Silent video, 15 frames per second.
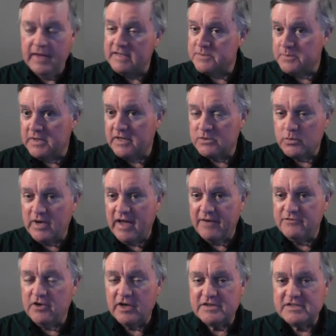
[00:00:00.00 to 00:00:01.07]
That's because we
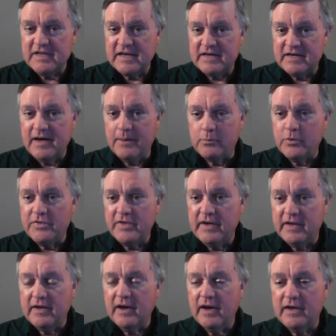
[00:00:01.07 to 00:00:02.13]
have not set it up with
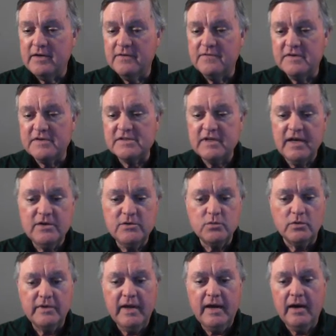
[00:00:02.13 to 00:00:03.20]
any kind of a
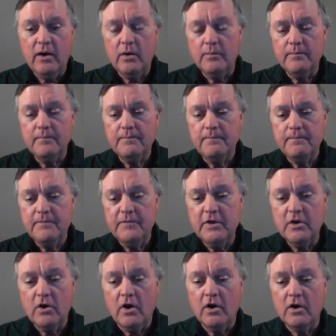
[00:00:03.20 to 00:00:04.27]
schedule. Now,
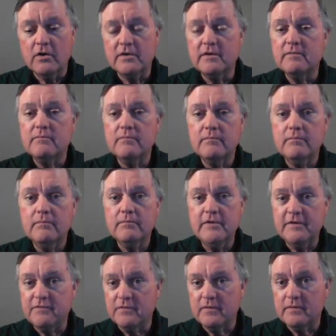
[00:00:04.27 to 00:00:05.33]
there are
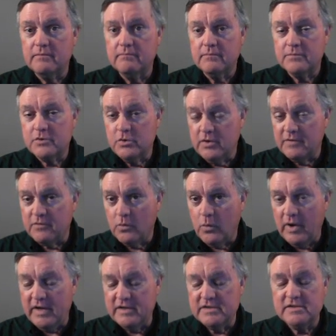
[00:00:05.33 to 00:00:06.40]
two different
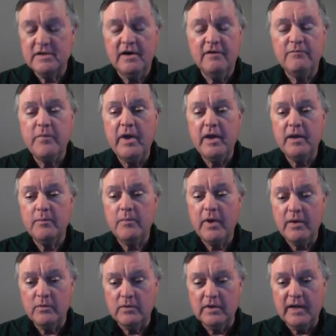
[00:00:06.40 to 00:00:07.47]
ways of paying
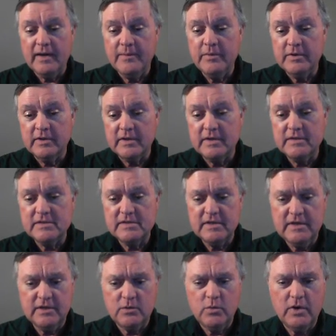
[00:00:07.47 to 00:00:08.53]
payroll
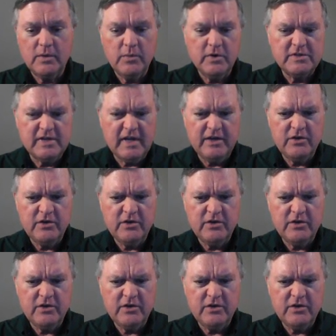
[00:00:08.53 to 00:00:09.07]
liabilities in QuickBooks.